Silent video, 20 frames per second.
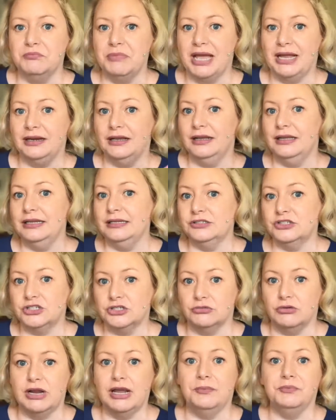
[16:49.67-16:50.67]
Meta,
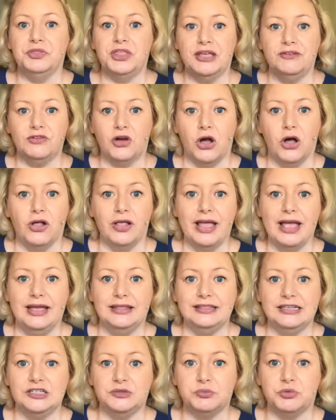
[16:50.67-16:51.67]
Instagram, they've all
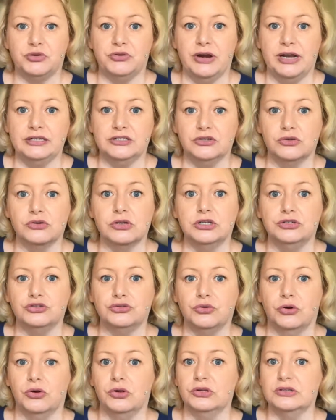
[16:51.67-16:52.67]
had these parental
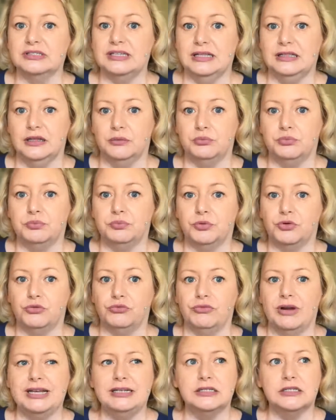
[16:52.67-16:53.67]
controls, and the
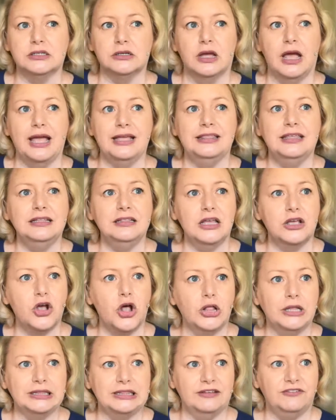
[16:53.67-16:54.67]
parental, I think they
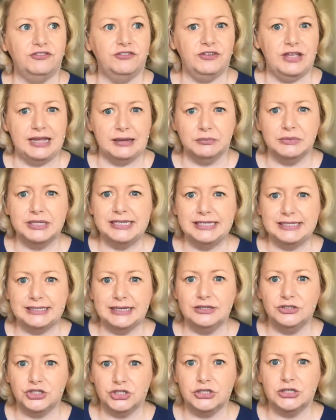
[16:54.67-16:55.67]
call it the family
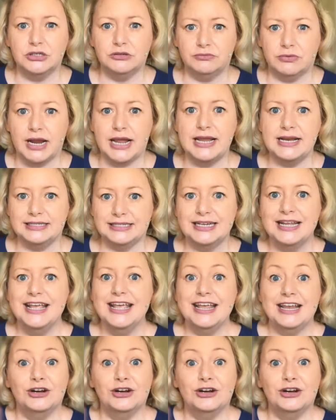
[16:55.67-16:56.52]
center, right?